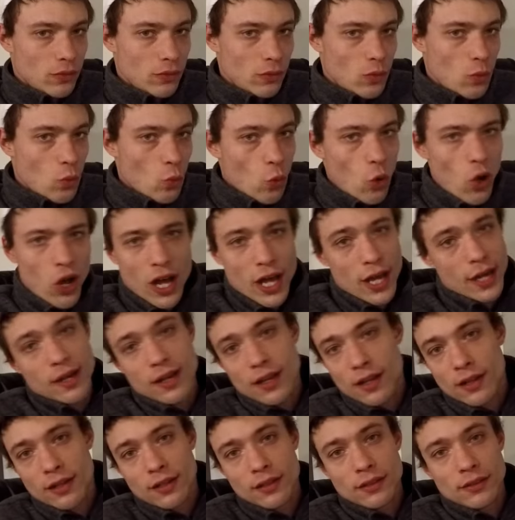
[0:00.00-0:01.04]
What
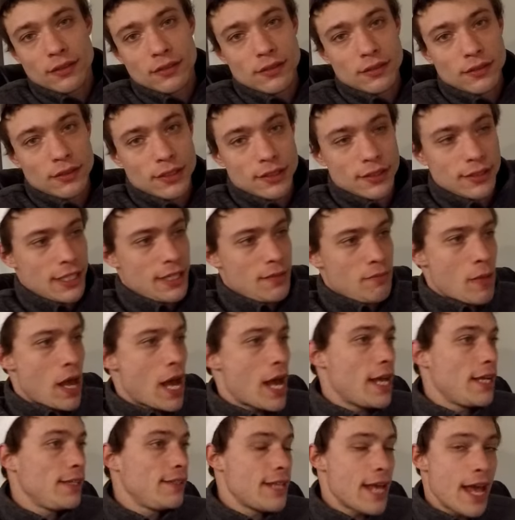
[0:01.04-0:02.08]
is in
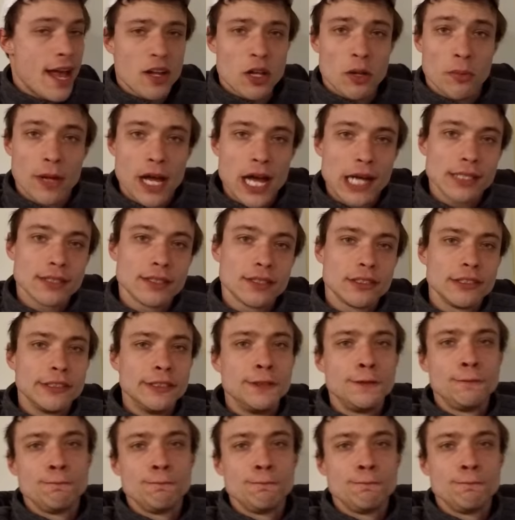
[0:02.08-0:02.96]
my tackle box?